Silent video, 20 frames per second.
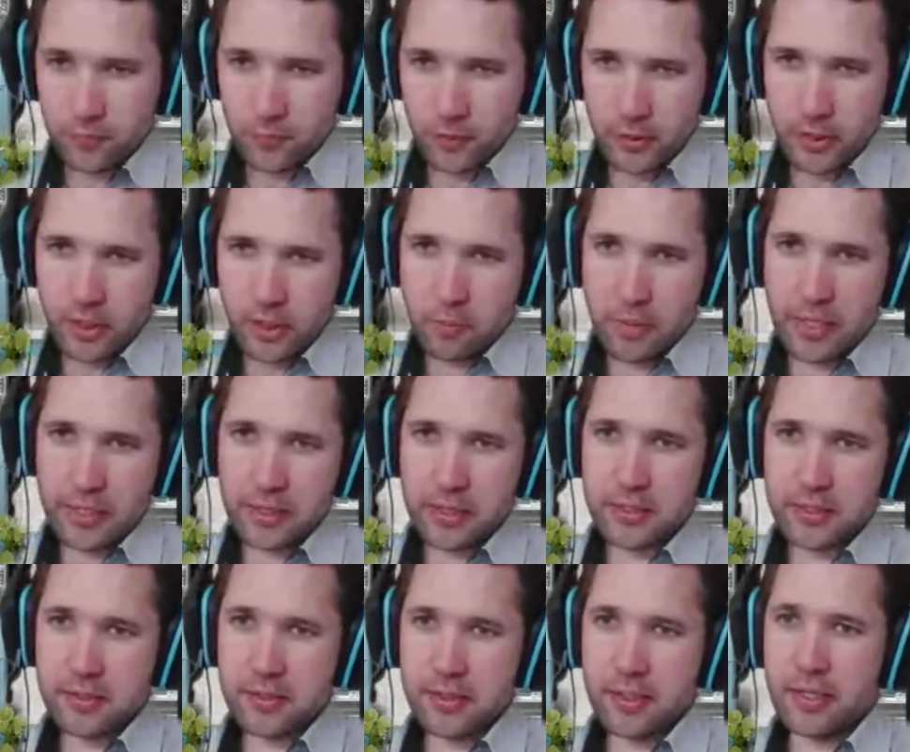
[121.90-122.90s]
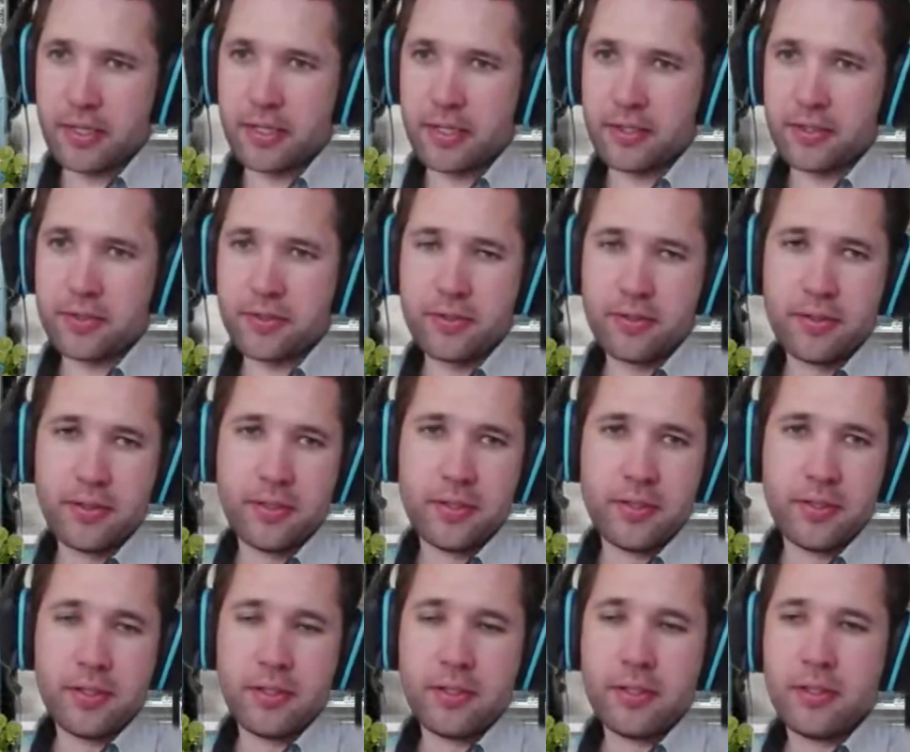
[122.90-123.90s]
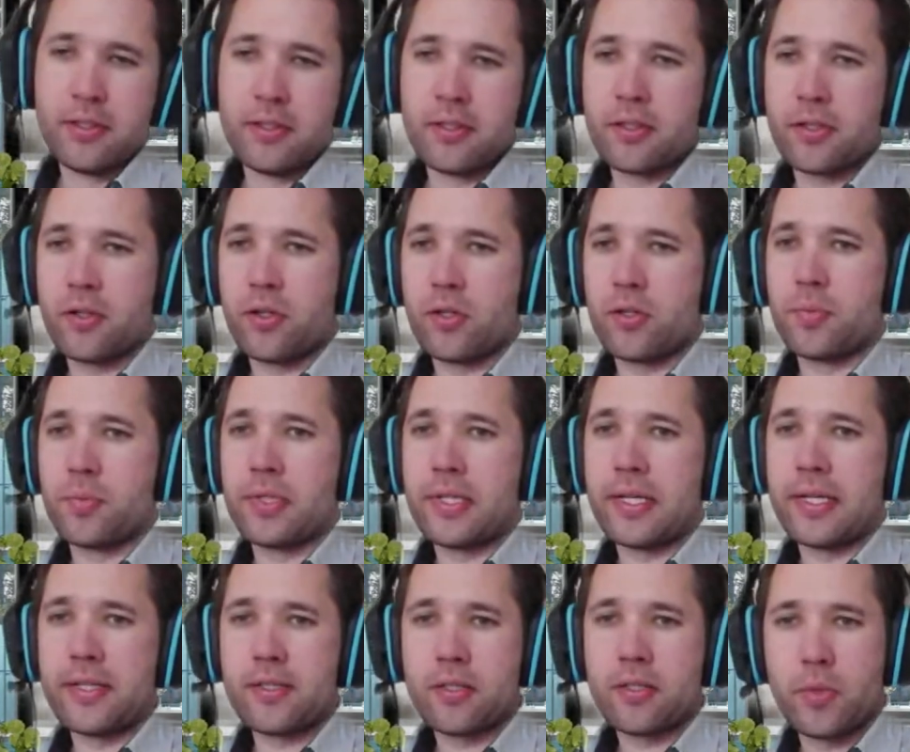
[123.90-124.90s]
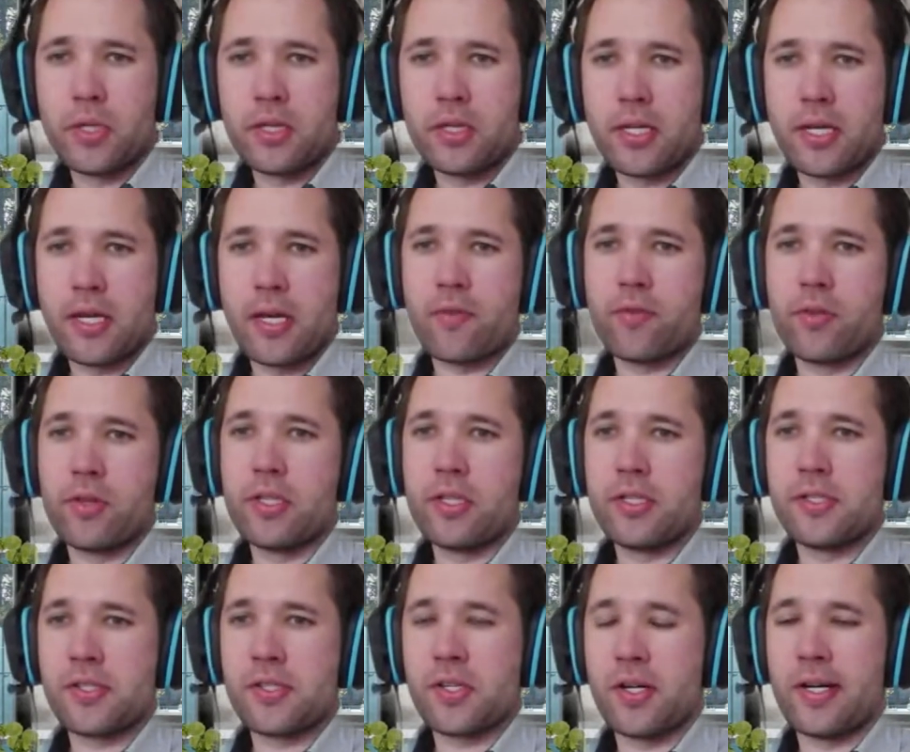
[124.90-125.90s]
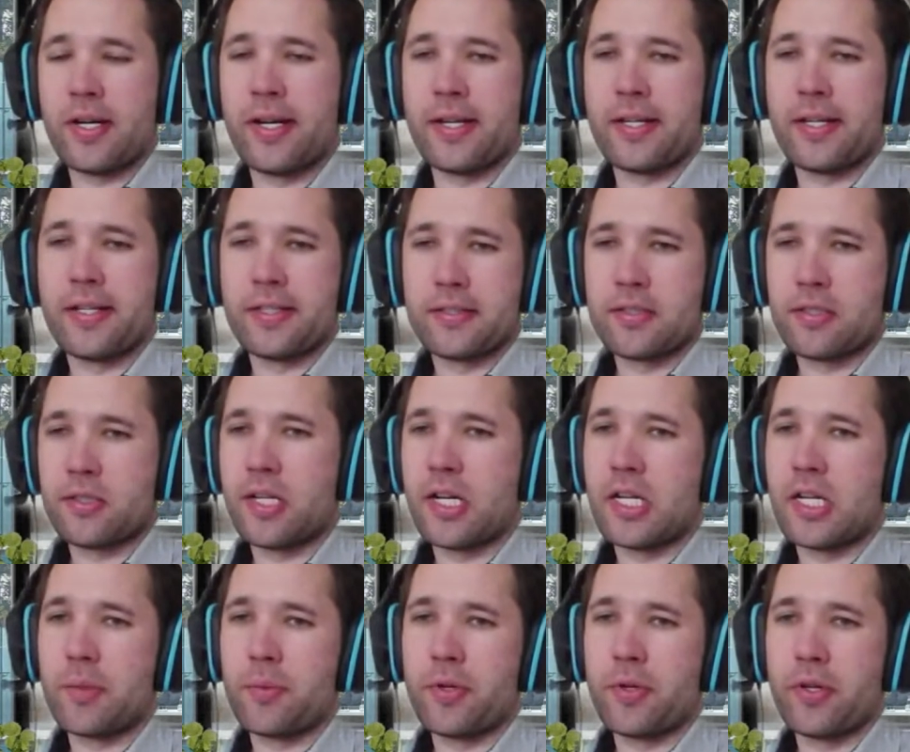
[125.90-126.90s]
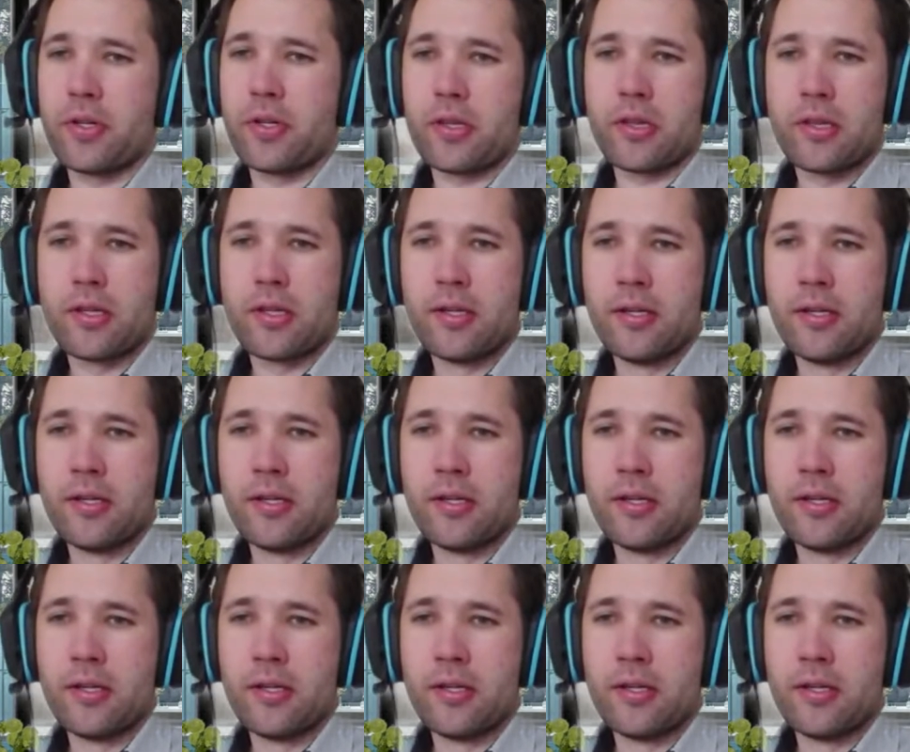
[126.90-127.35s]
And he made the stars. God placed them in the heavenly sky to light up earth